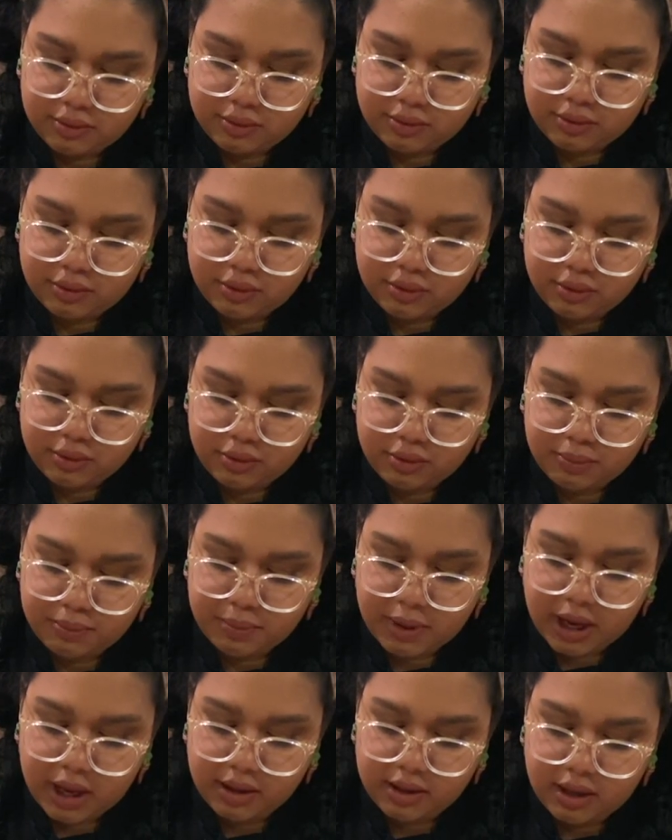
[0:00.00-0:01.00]
to
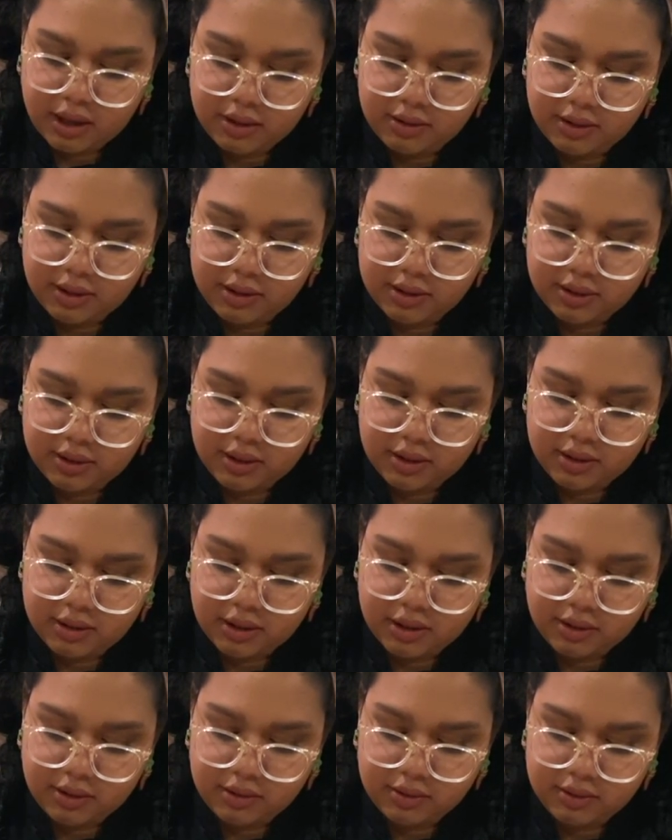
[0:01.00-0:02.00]
pat down these
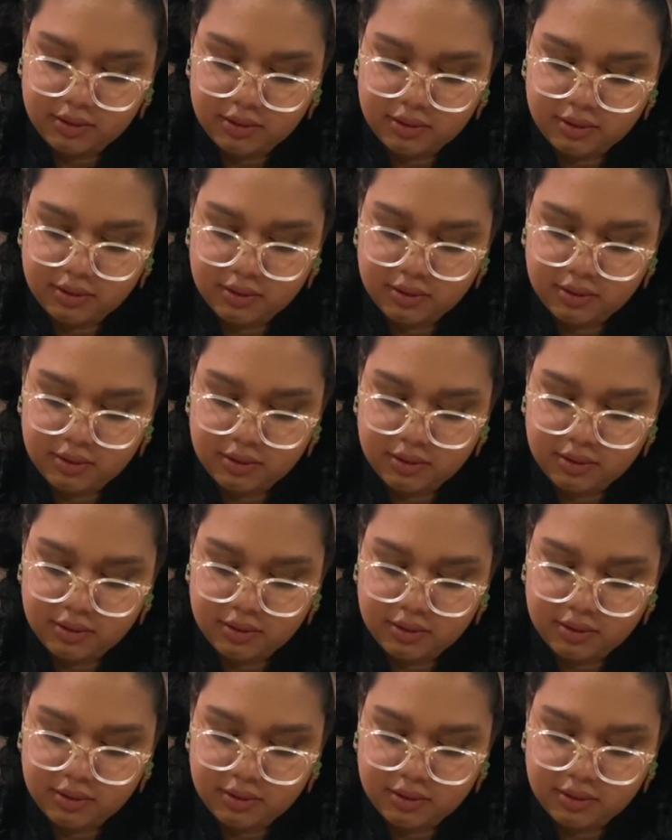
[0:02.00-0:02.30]
details.